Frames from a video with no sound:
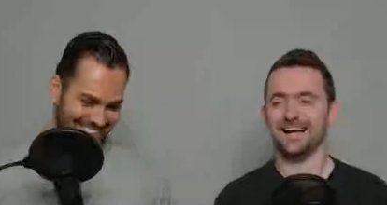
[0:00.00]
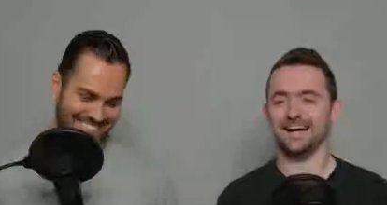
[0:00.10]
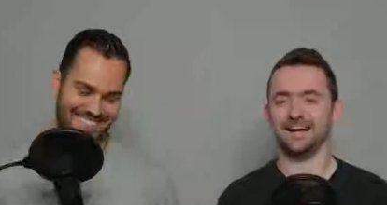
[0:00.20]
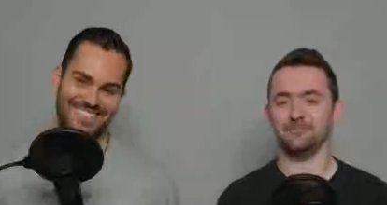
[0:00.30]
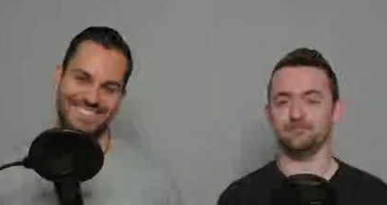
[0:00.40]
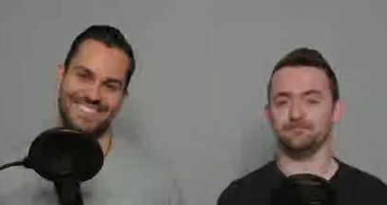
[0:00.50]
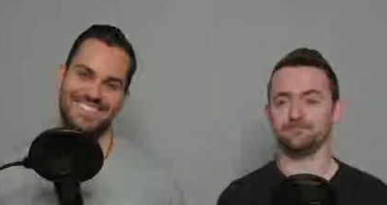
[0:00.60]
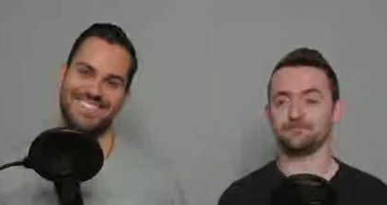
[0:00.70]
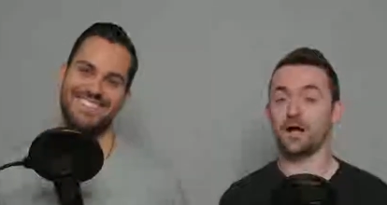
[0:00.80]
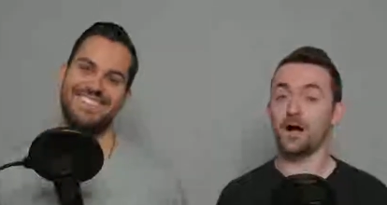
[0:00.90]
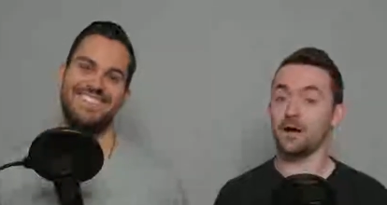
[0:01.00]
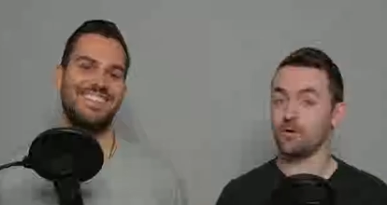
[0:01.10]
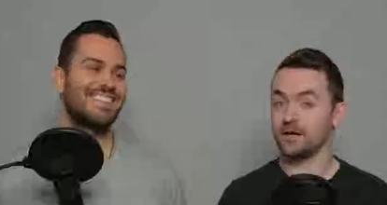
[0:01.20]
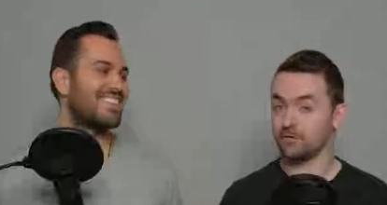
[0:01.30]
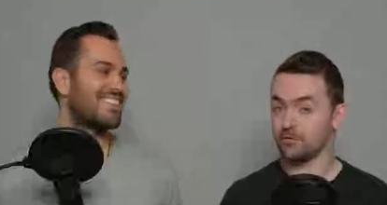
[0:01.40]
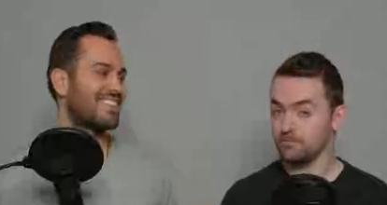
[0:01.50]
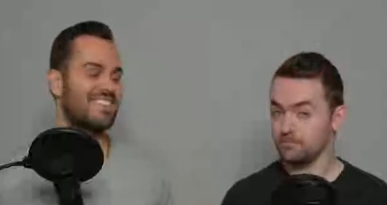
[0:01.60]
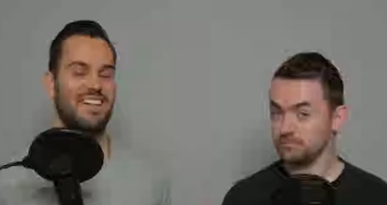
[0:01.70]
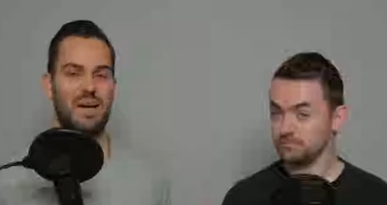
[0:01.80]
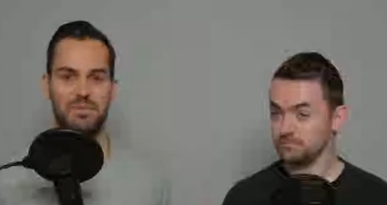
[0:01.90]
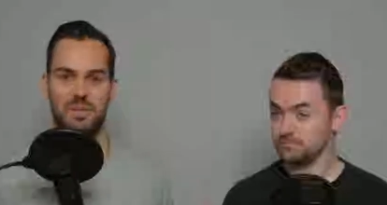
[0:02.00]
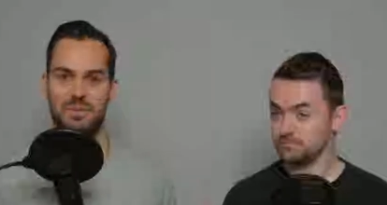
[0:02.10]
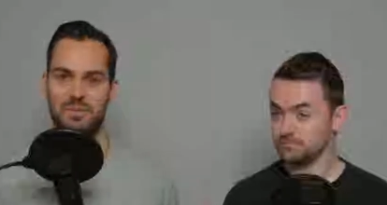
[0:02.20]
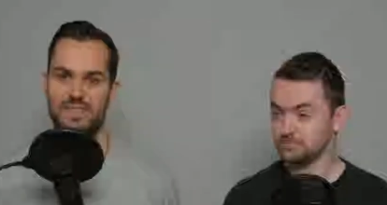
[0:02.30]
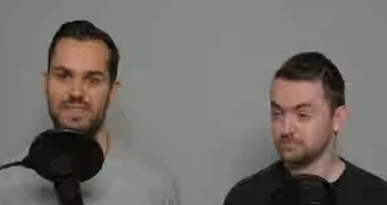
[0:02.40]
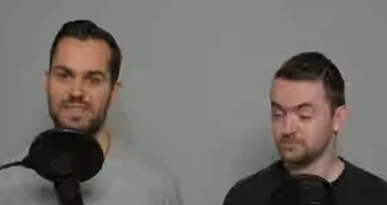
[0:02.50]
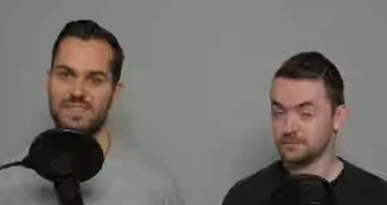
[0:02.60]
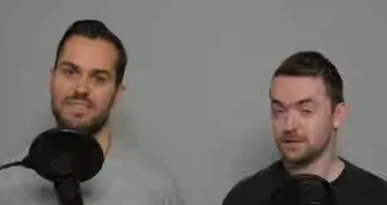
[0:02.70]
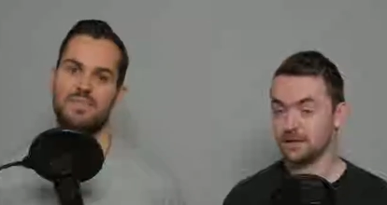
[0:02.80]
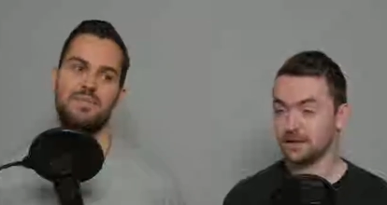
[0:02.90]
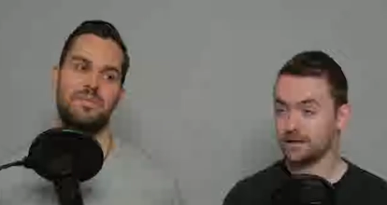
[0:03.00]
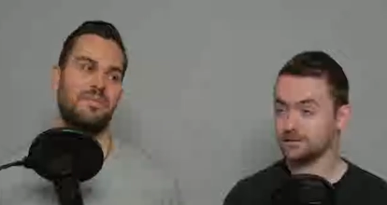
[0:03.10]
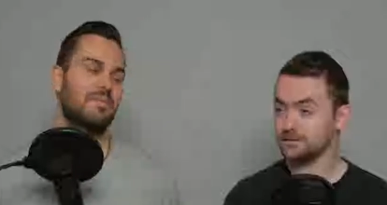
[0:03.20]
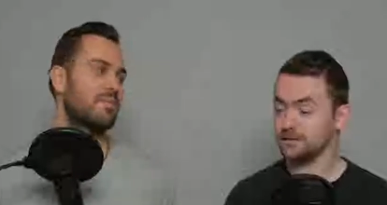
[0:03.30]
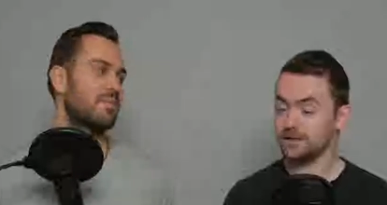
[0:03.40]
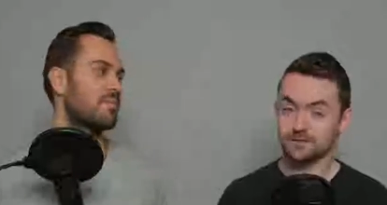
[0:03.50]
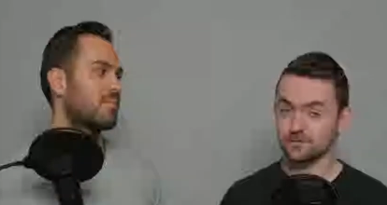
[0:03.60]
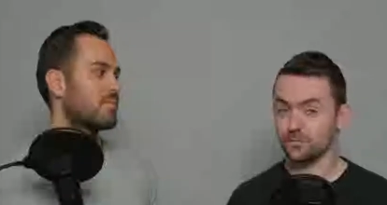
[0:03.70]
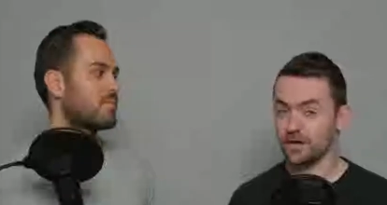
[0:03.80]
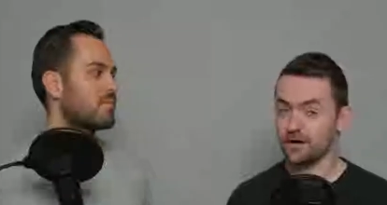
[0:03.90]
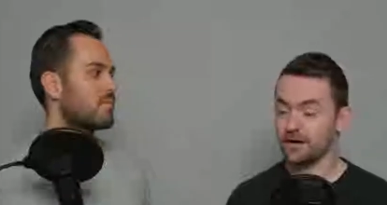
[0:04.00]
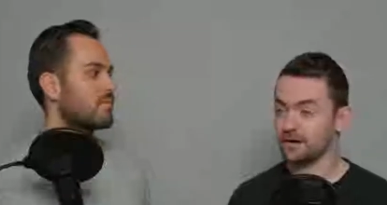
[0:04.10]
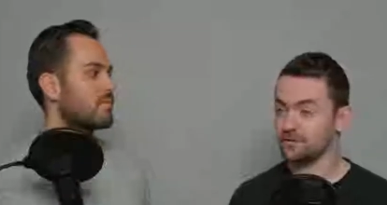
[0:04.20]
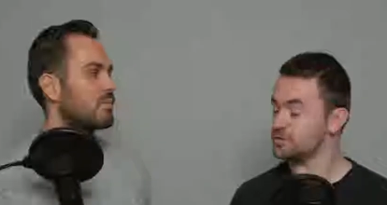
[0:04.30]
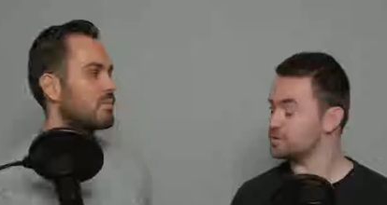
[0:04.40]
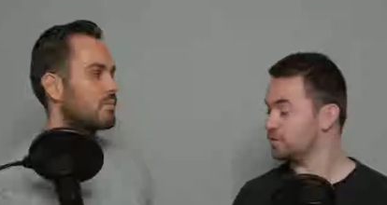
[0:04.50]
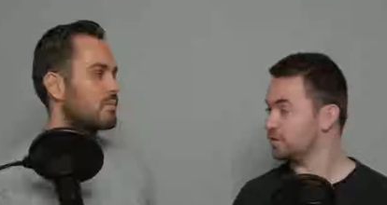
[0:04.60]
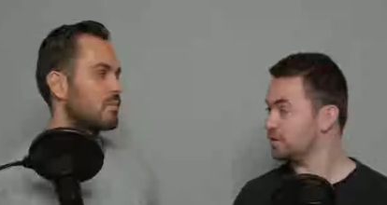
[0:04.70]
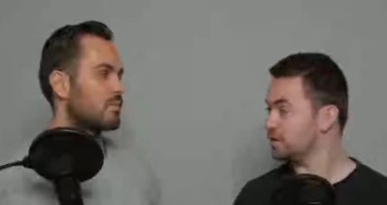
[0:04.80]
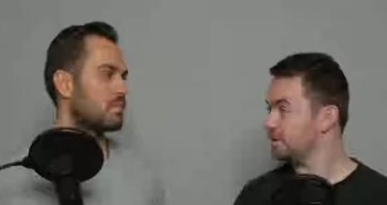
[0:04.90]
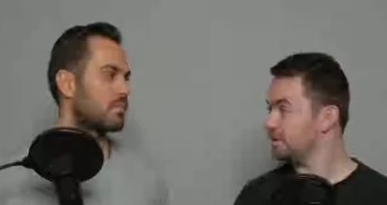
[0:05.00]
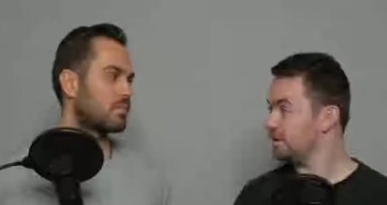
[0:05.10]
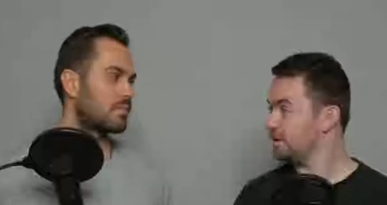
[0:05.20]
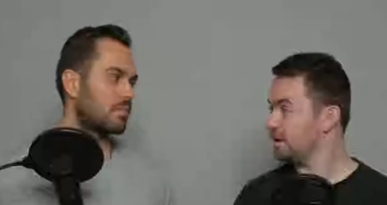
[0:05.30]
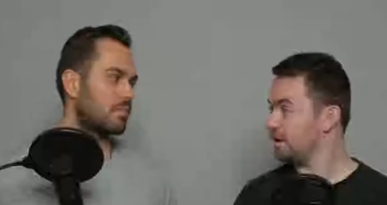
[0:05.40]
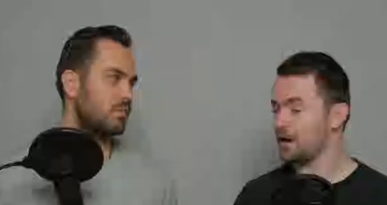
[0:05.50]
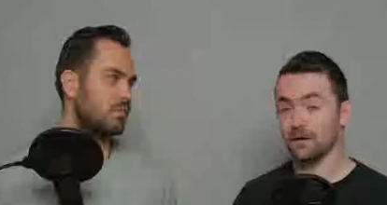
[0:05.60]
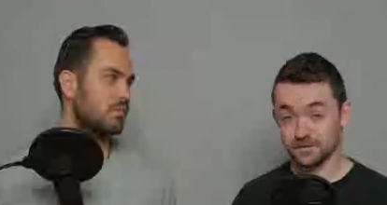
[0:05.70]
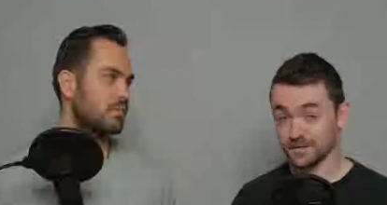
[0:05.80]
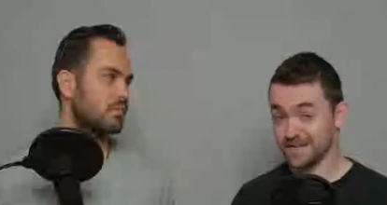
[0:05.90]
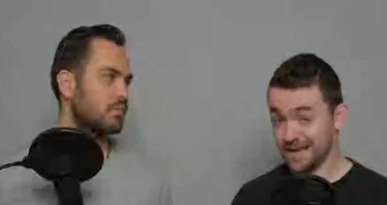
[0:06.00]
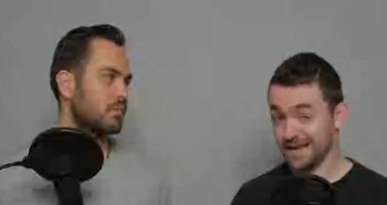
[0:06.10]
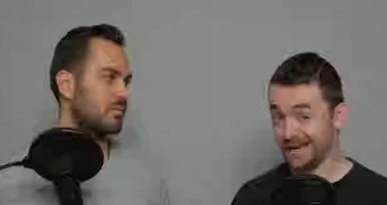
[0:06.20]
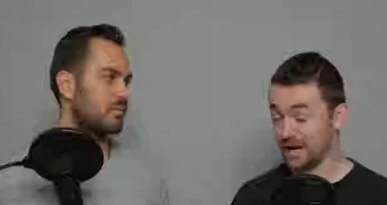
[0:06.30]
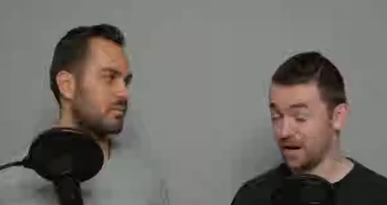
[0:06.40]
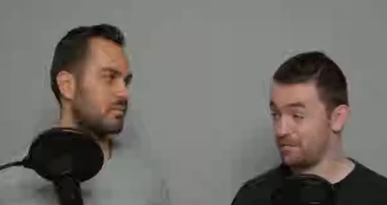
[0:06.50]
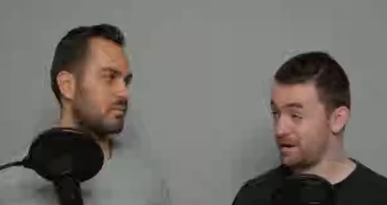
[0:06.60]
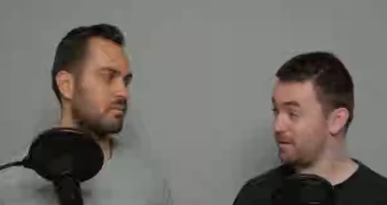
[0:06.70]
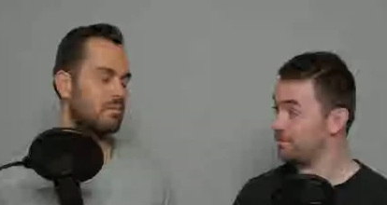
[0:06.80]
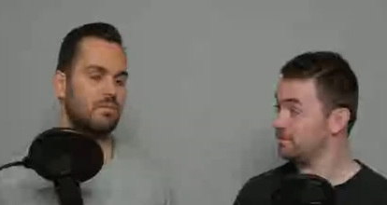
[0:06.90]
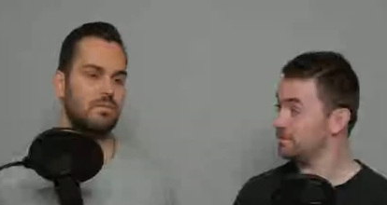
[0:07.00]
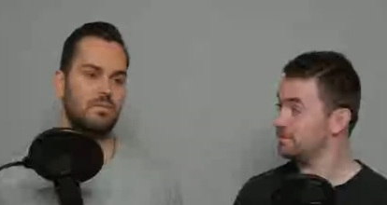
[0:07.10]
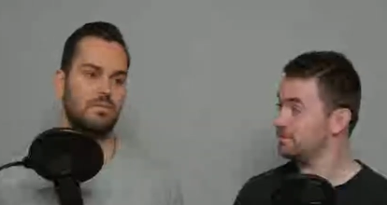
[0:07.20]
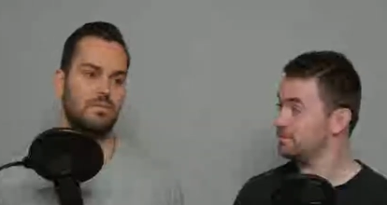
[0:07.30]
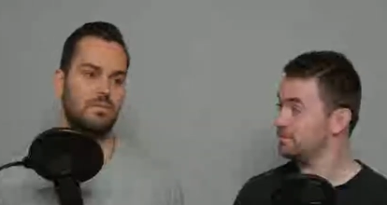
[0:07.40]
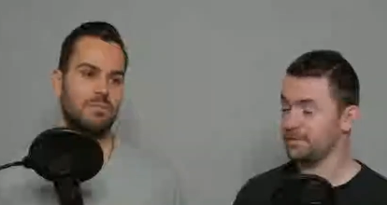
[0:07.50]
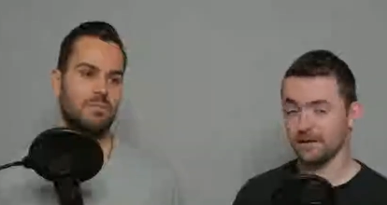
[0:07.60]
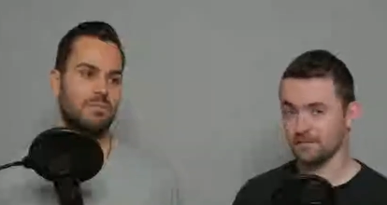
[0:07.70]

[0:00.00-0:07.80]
Speaker 1: um, I'm Wayne Ingram.
Speaker 2: I'm Cem Yildiz.
Speaker 1: And yes, we are here to talk today about being